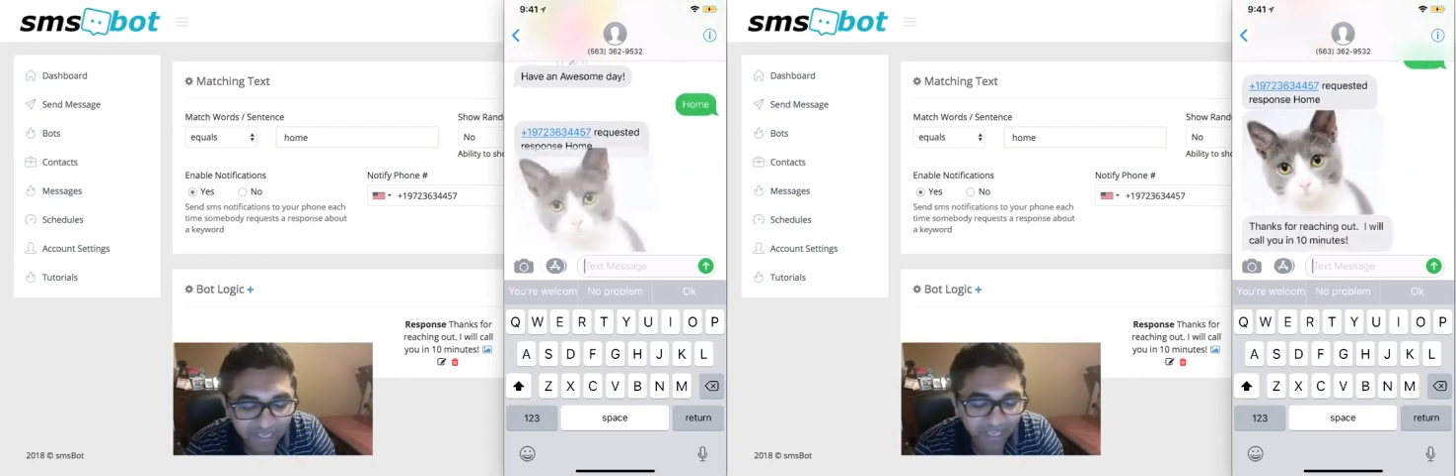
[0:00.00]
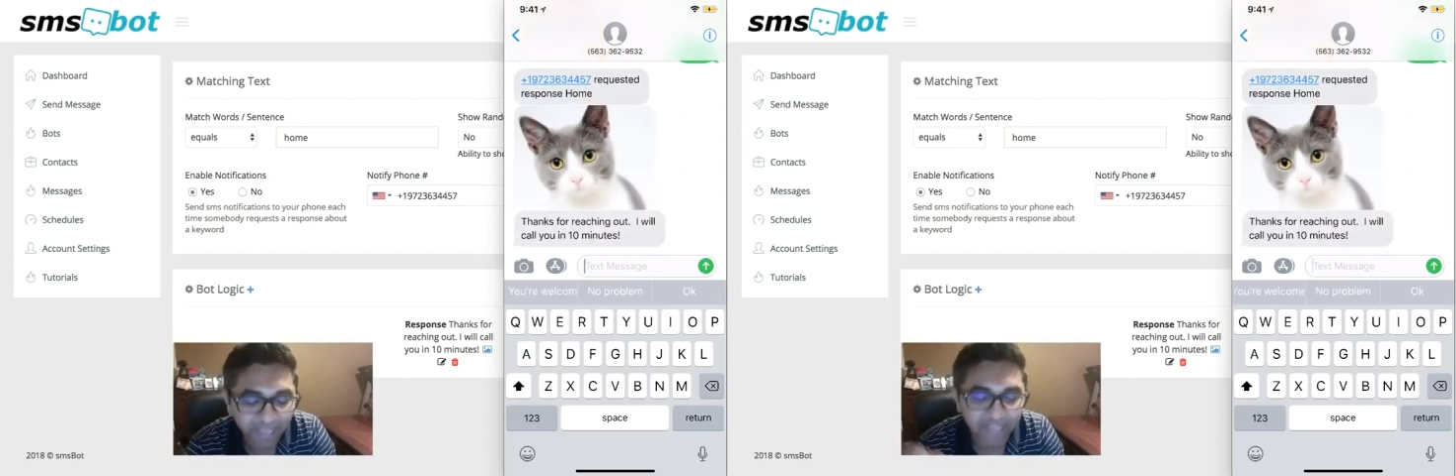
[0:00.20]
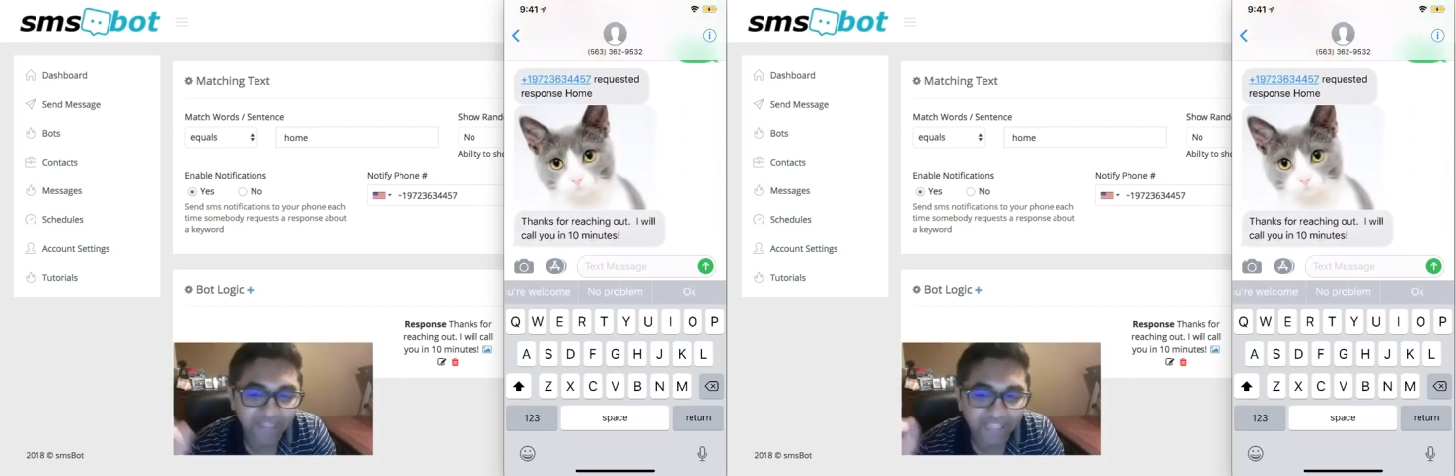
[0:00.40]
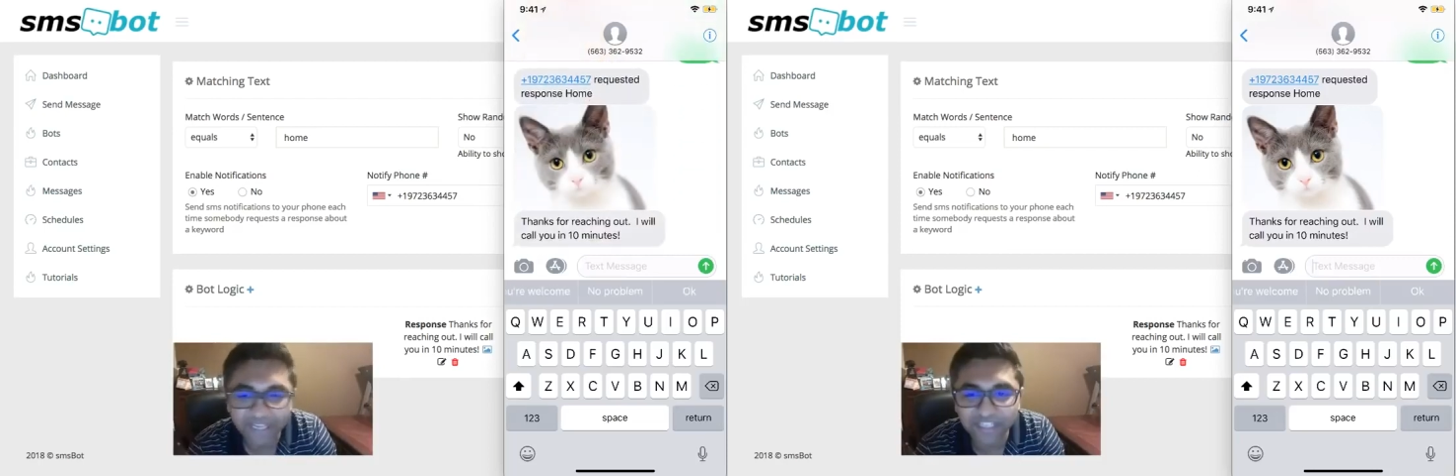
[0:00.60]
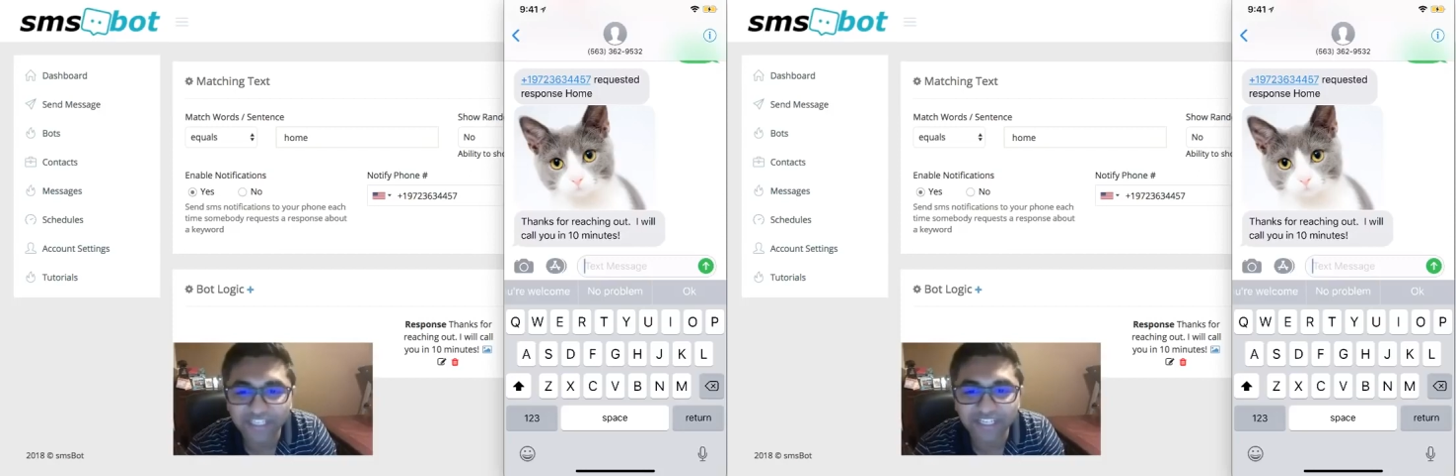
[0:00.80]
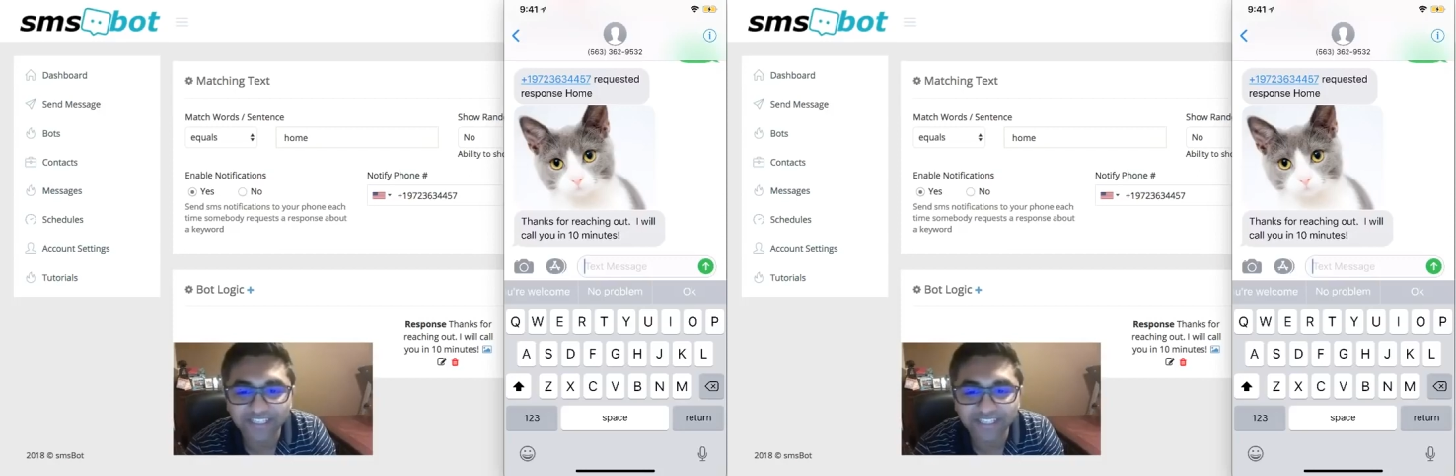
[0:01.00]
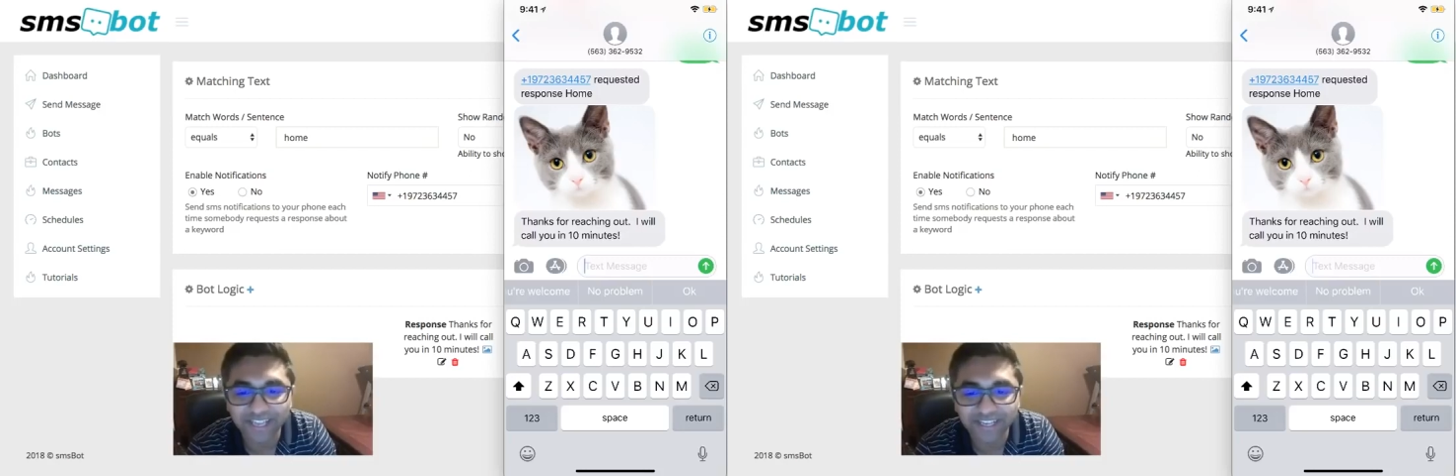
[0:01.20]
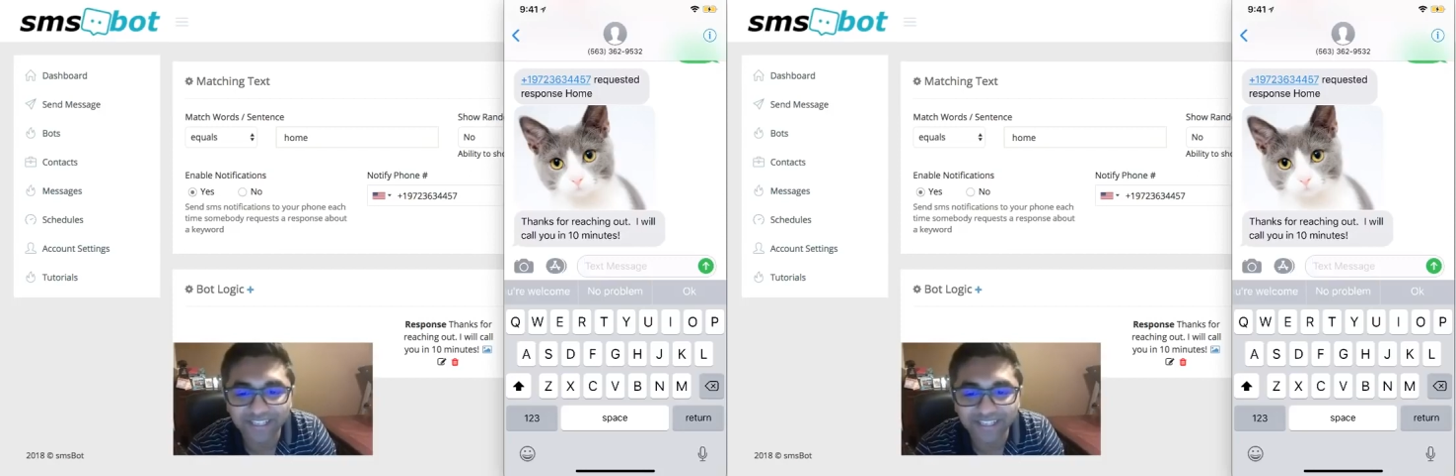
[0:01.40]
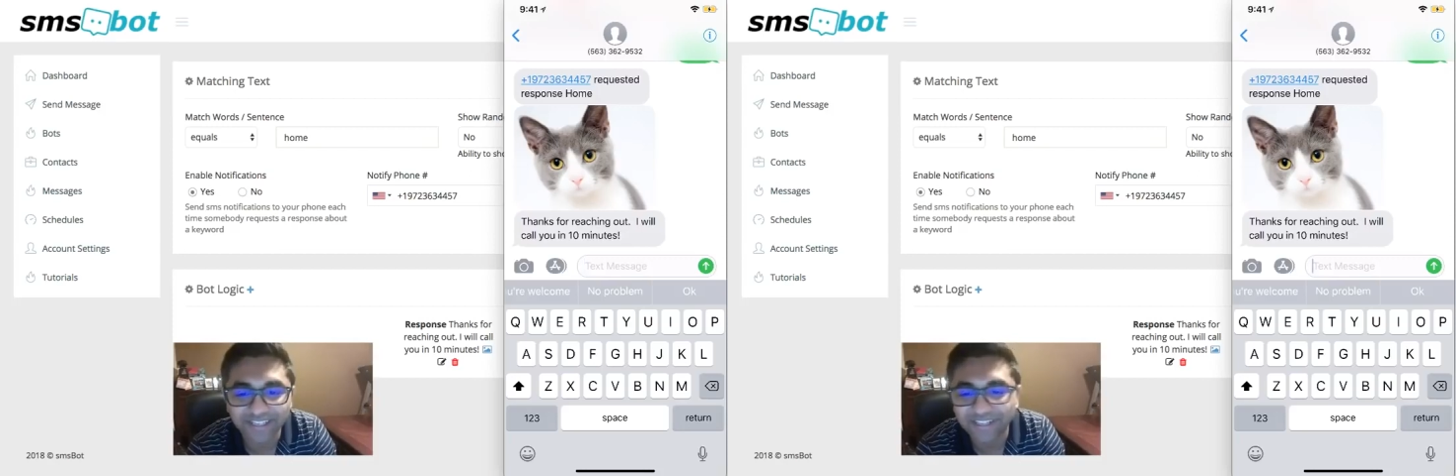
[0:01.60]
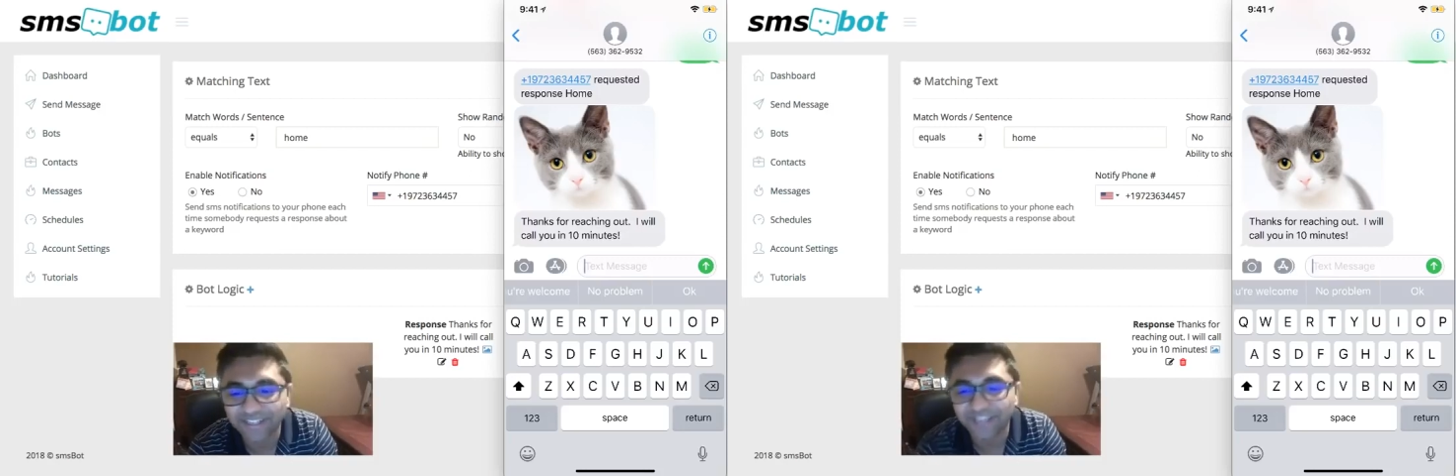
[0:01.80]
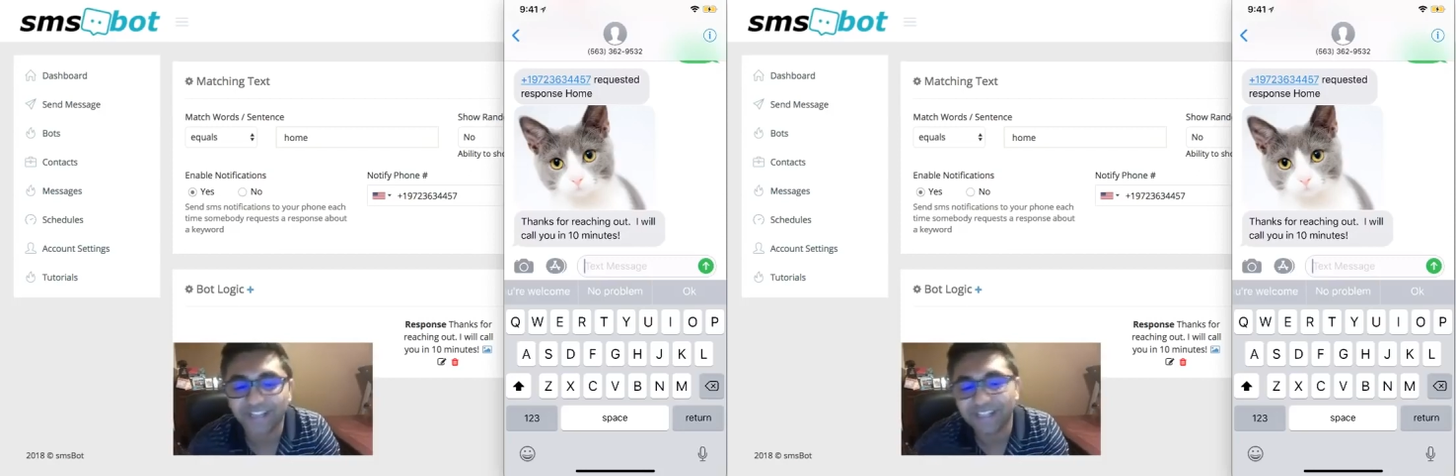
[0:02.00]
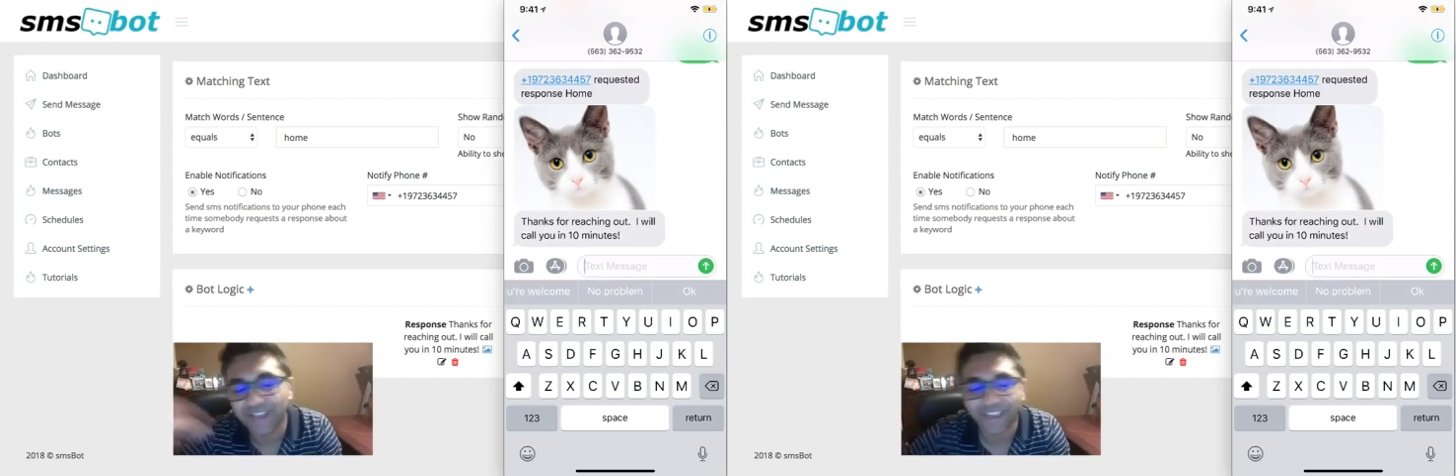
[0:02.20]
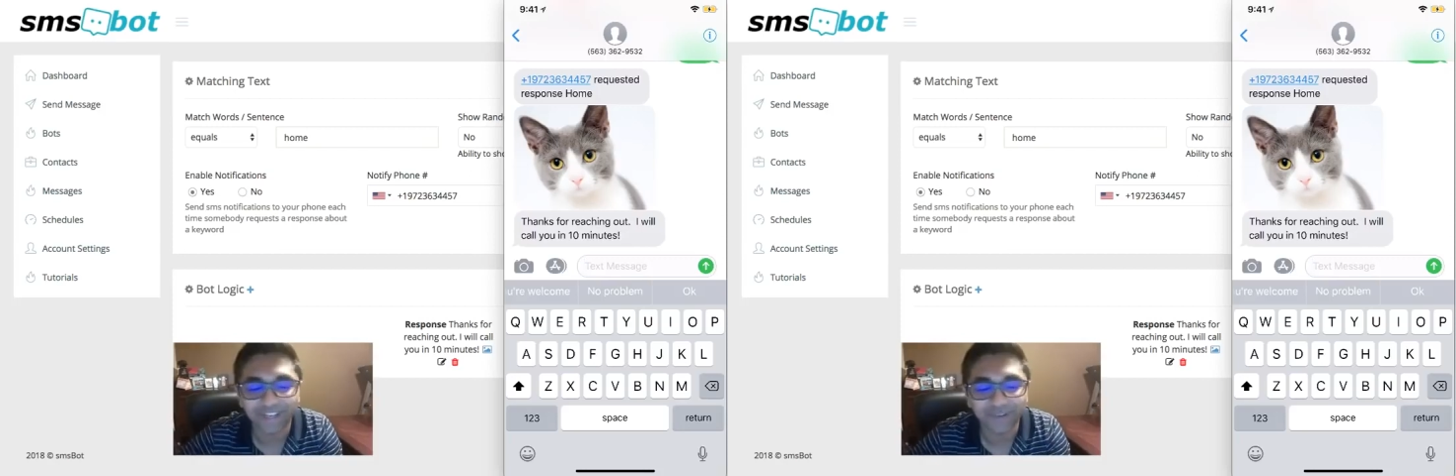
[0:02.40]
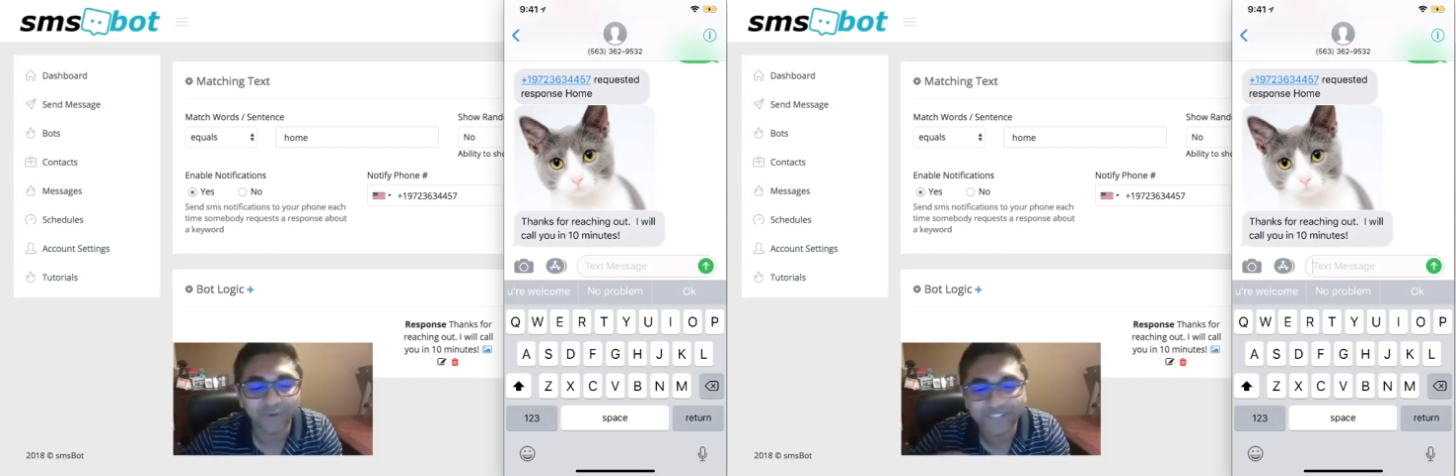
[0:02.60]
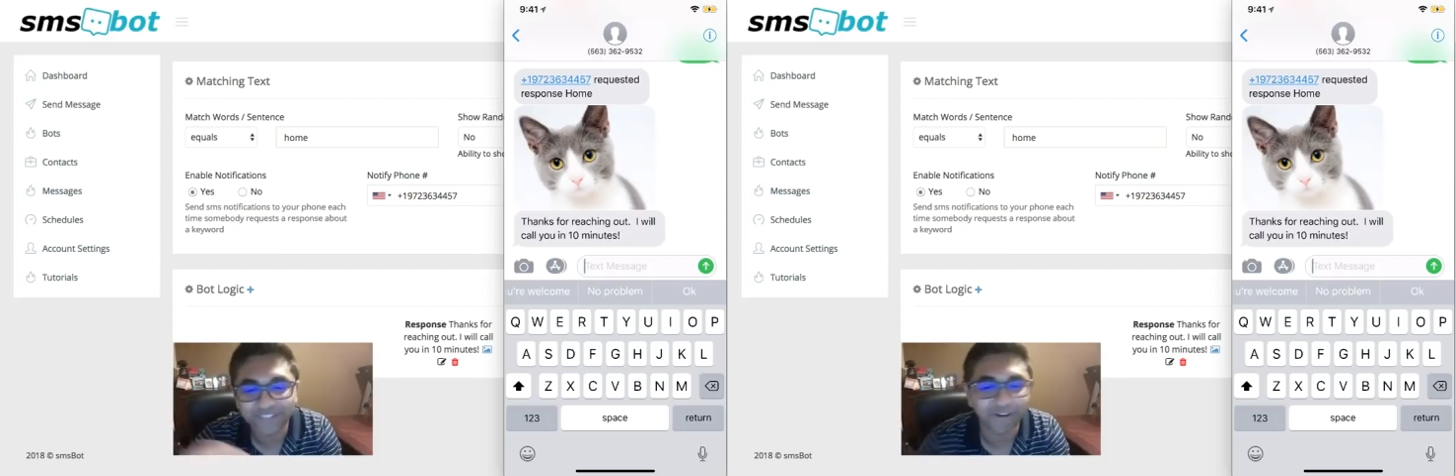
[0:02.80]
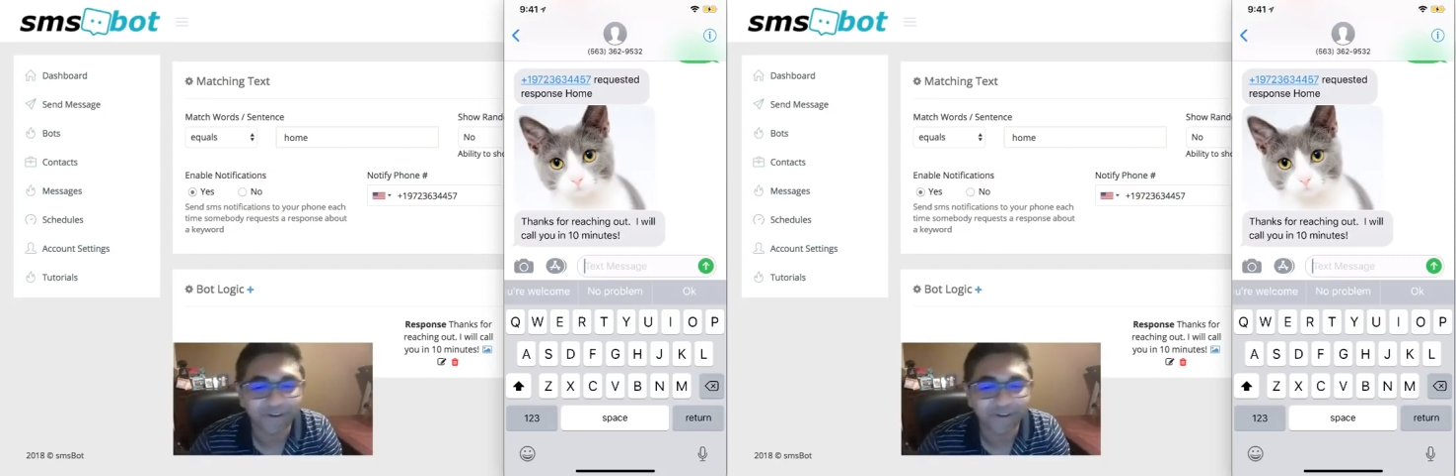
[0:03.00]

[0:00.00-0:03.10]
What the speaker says: and then it's going to send the client who's